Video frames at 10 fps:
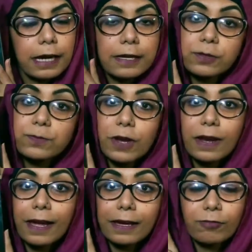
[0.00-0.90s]
a
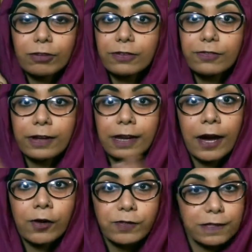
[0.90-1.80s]
subject like grief and
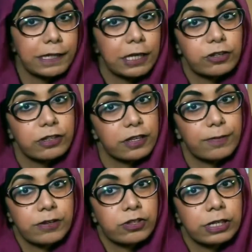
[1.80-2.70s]
how teenagers
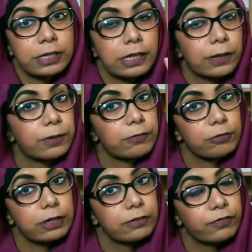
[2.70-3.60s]
especially deal with
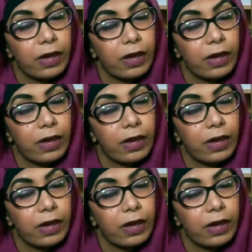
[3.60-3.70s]
grief.